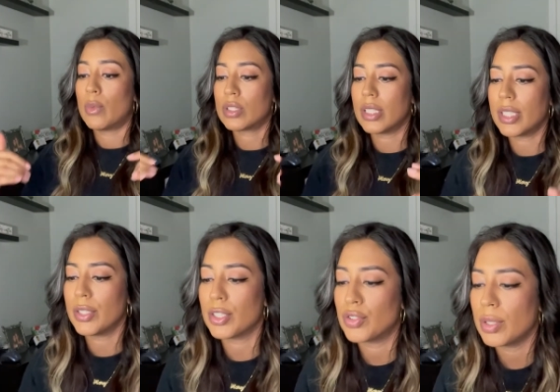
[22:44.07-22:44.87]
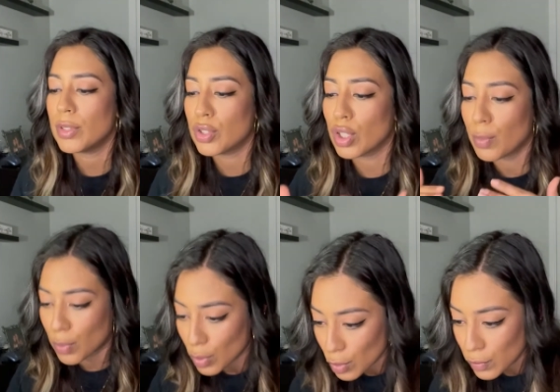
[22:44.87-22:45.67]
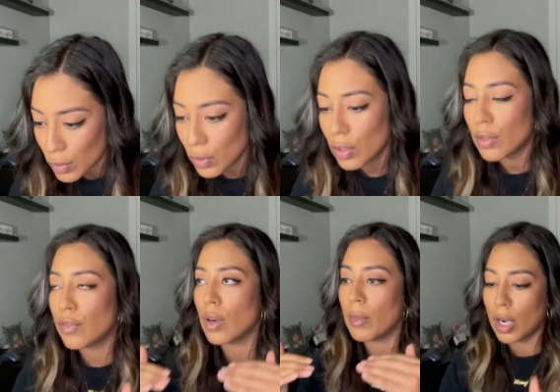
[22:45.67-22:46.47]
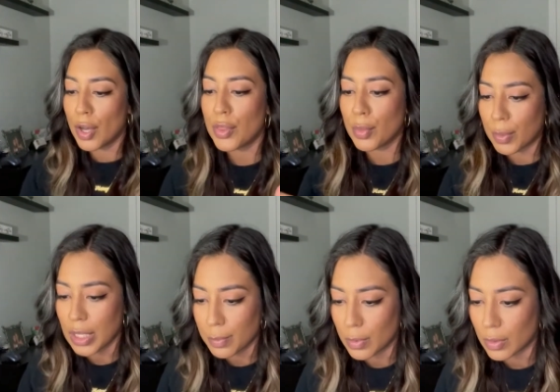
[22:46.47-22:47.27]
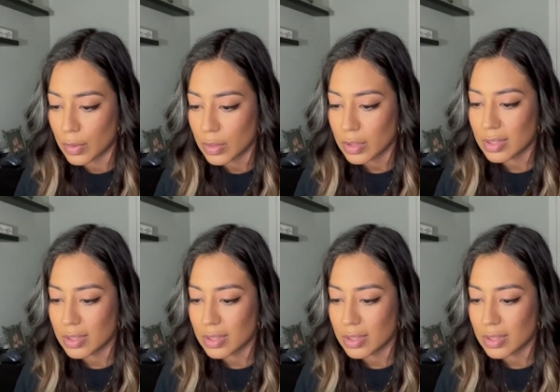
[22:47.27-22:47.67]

what's going to kill your dream is your approval from other people.